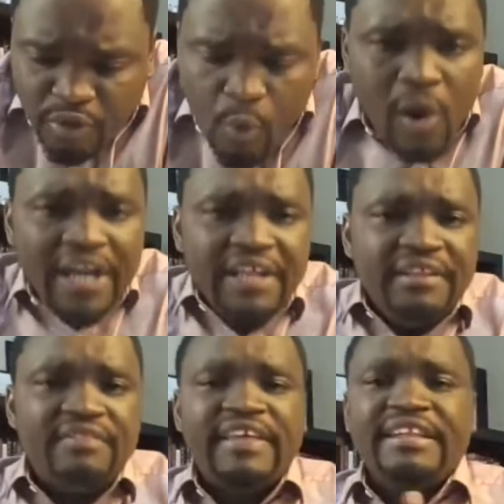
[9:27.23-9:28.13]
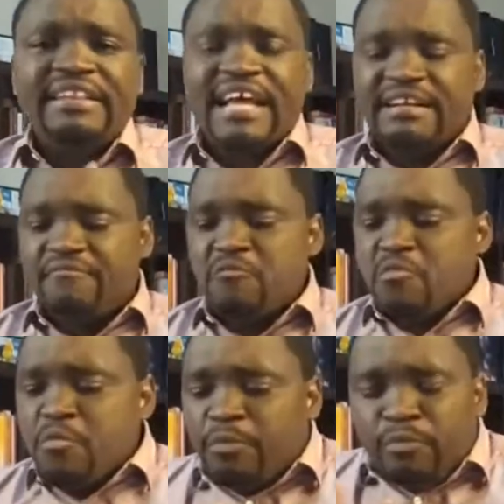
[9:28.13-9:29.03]
one other thing that
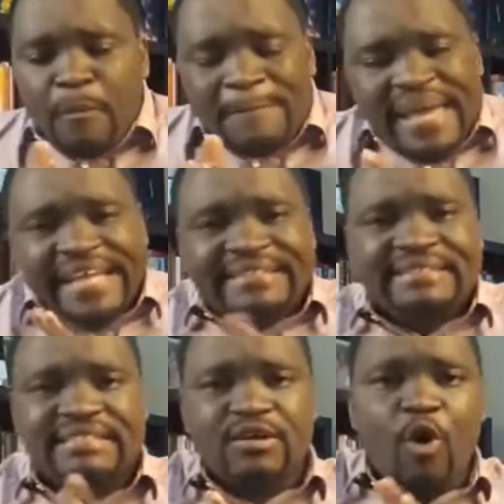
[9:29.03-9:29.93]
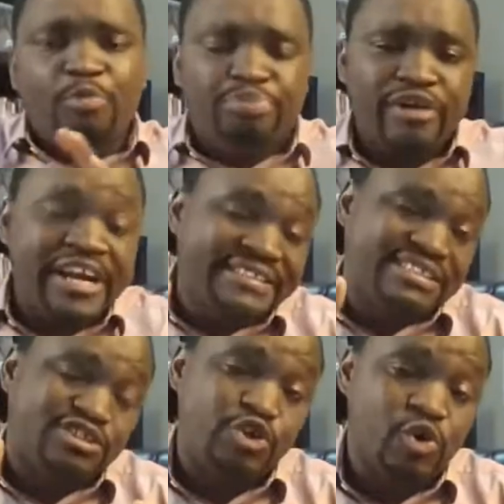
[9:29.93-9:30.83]
makes or
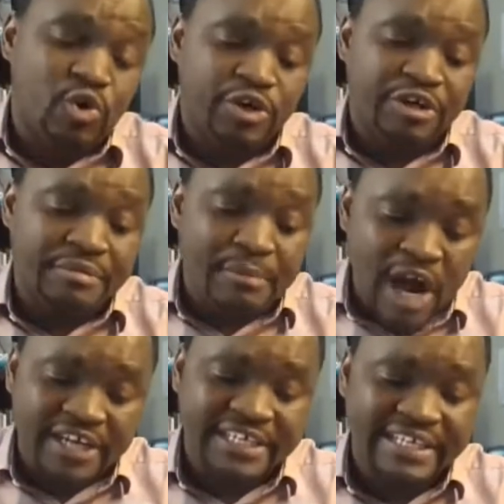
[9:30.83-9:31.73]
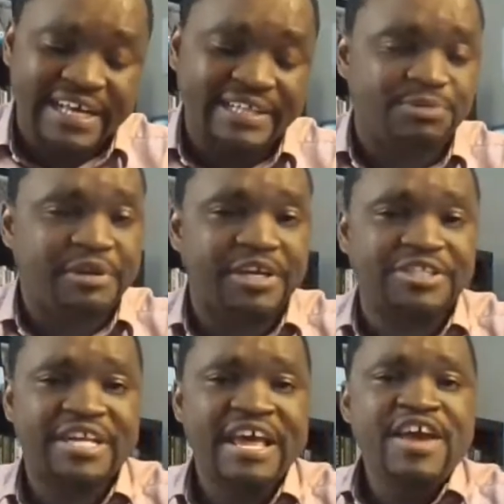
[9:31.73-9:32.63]
breaks your marketing is
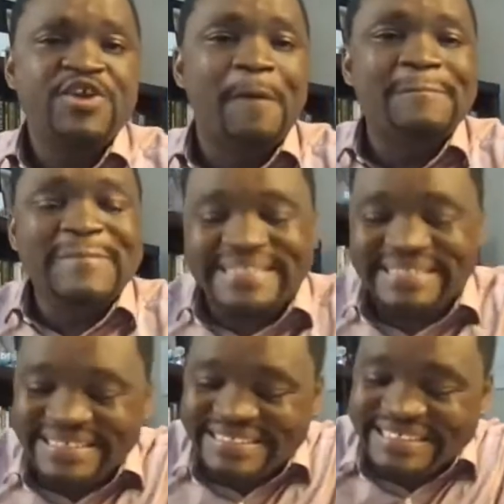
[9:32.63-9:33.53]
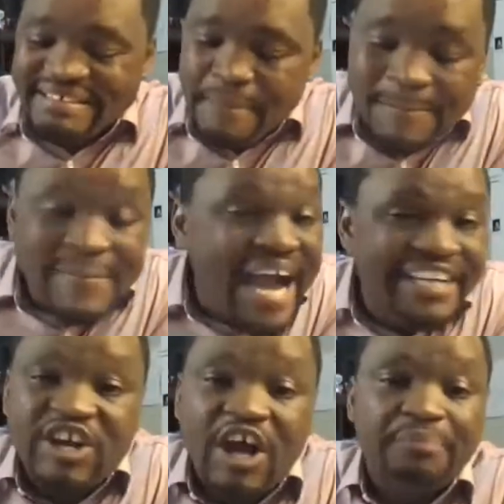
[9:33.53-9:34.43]
because your messaging
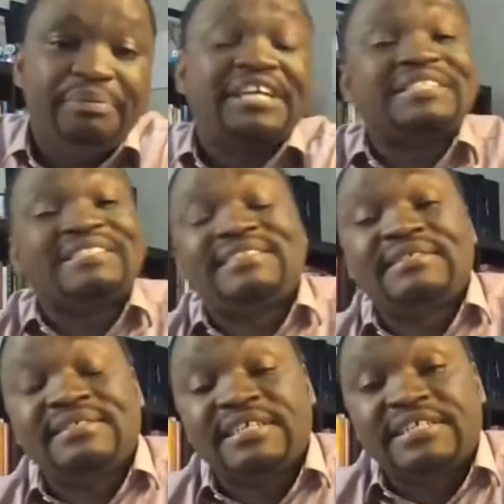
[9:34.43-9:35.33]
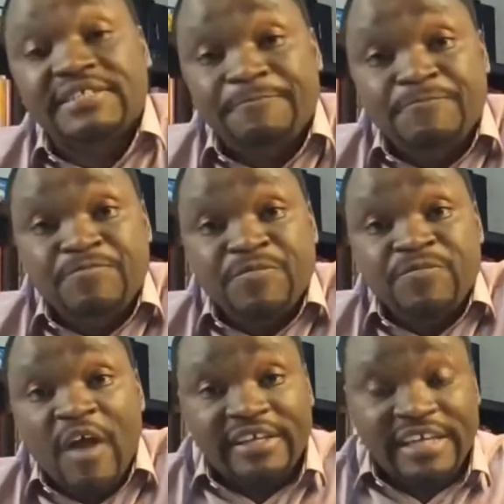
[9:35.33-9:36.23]
might not be consistent.
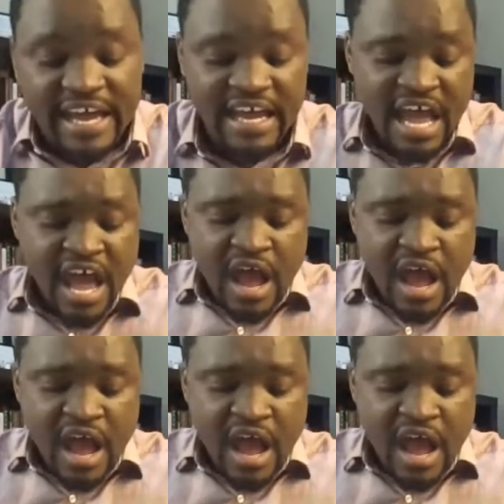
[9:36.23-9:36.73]
Okay.